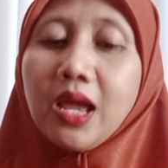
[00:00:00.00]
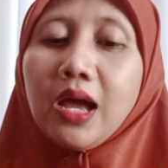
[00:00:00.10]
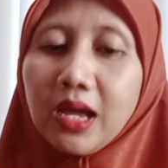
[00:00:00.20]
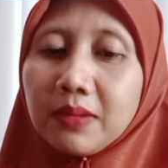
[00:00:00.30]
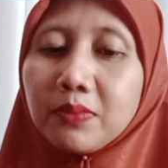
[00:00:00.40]

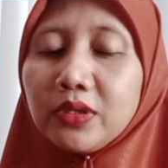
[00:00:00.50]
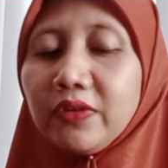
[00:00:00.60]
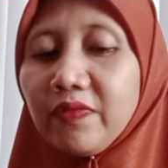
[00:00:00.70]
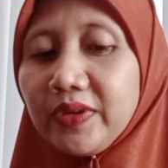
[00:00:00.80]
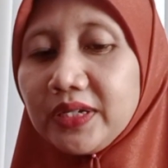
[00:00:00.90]

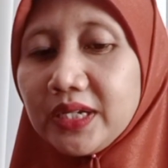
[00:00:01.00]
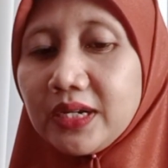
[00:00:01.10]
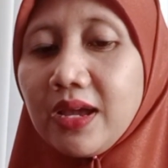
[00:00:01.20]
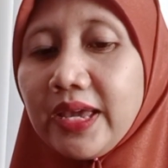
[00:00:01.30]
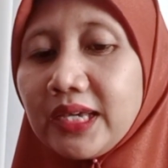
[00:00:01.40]
unmotivated
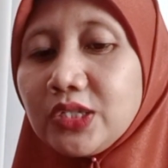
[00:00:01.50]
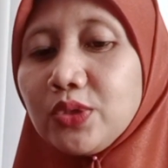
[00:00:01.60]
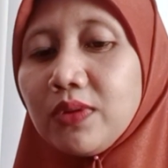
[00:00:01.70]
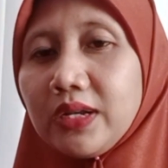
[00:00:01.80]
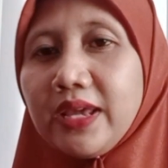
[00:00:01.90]

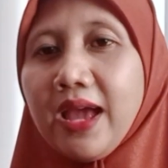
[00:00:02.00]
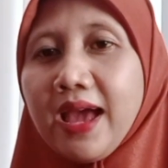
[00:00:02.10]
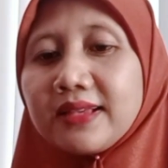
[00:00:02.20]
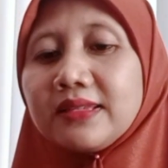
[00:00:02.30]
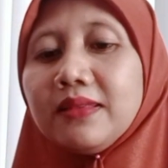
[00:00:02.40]
actually
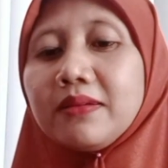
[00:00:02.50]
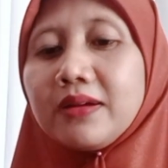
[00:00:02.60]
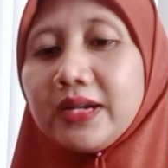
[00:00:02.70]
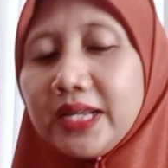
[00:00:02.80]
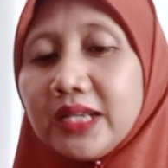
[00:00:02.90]
has
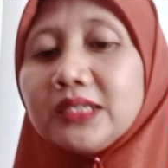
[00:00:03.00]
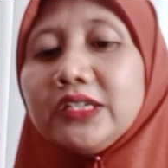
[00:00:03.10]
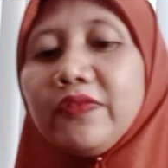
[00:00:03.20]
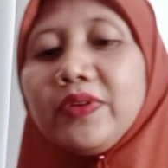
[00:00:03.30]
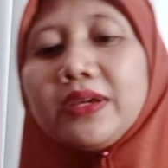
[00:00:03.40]
learning
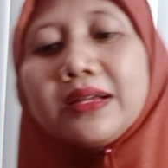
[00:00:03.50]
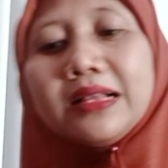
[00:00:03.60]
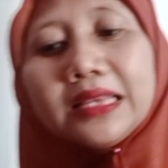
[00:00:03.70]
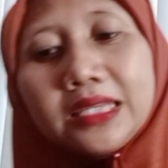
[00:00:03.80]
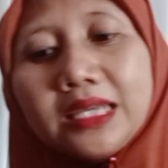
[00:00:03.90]

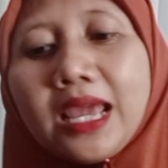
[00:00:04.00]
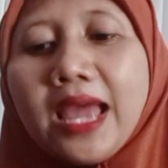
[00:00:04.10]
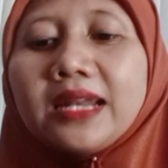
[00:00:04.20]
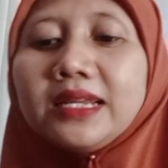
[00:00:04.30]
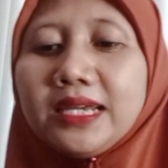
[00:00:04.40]
difficulty
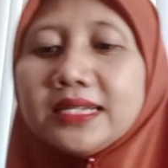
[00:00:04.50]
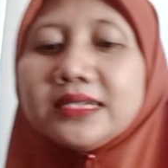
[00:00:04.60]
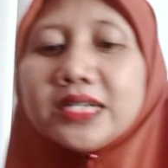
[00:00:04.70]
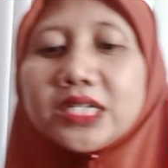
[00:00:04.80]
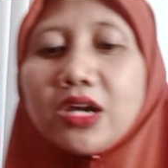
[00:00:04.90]
and in
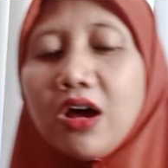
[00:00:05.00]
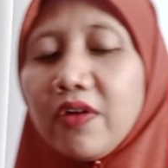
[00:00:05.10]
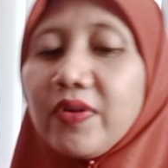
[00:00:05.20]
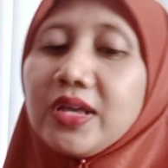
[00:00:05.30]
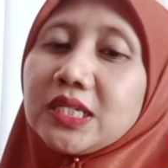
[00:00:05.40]
need of
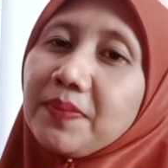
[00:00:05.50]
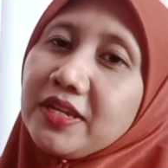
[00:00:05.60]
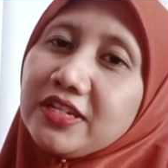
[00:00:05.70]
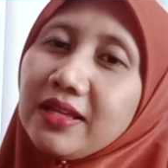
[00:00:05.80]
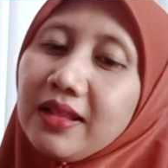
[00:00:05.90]

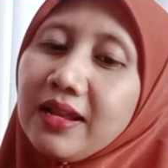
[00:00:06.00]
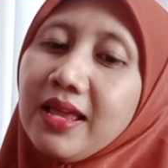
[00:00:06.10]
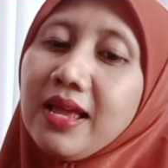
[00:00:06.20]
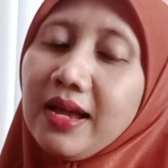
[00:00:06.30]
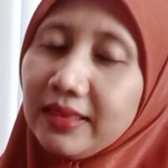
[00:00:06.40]
special
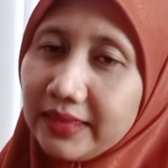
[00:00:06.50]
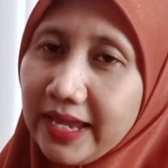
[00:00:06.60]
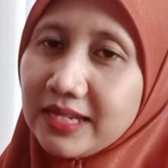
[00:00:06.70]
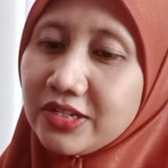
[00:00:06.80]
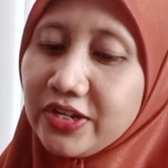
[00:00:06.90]

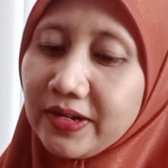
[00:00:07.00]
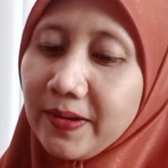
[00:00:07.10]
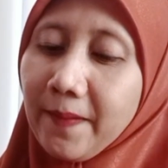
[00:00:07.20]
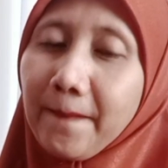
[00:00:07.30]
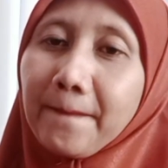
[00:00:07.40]
attention.
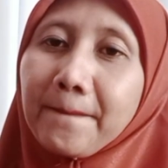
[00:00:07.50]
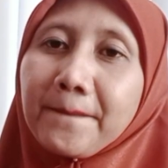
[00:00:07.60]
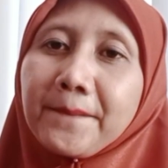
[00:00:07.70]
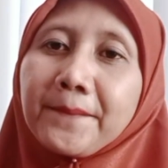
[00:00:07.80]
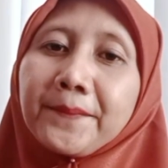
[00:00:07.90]

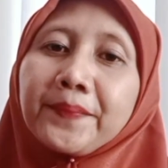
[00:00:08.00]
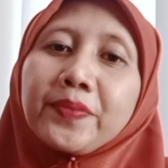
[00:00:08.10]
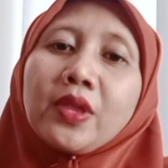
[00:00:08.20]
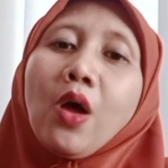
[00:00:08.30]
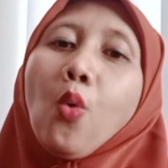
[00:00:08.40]

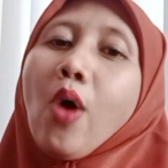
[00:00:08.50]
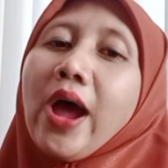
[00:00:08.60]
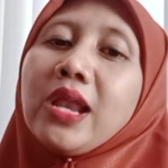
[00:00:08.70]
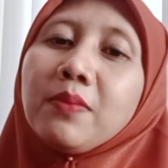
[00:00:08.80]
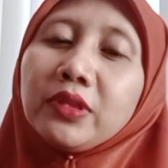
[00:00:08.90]

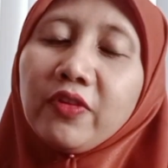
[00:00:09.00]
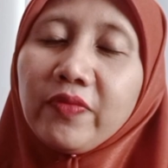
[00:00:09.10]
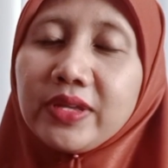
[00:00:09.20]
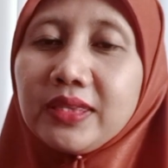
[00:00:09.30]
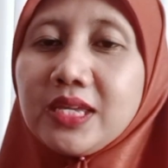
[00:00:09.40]
While
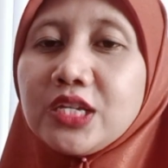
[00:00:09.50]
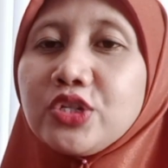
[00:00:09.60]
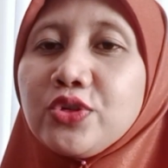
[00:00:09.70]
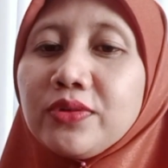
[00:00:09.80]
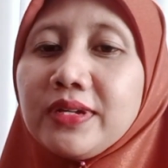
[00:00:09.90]
motivating
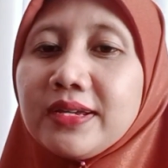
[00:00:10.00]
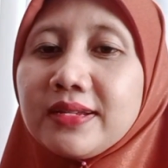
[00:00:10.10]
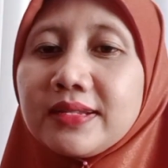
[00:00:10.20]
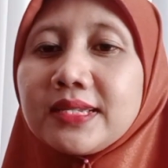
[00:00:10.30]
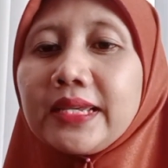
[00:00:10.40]

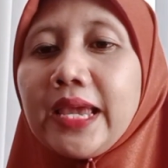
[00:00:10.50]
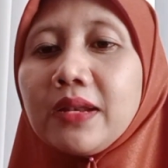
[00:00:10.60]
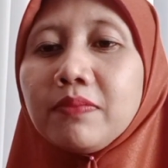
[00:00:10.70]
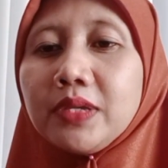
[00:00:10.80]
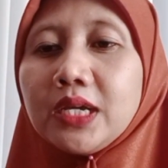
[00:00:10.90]
students
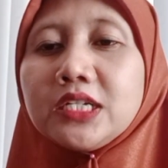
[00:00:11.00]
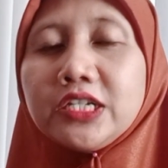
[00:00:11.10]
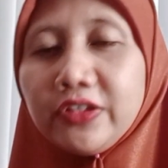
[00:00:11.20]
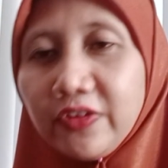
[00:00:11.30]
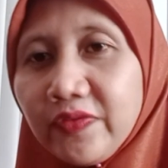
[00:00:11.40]
can be a
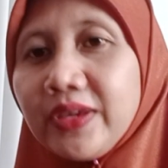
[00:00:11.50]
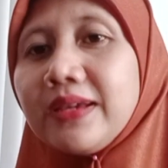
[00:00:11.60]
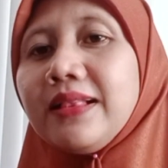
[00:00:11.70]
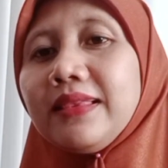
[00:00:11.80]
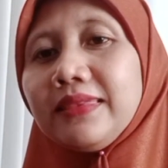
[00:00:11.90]

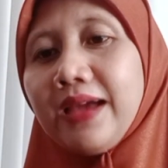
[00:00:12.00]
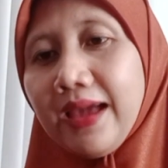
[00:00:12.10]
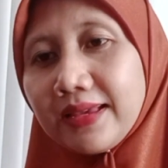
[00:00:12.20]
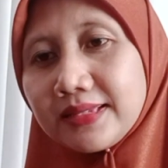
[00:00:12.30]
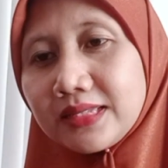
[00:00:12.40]
difficult
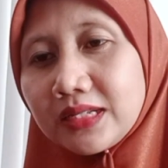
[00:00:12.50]
task,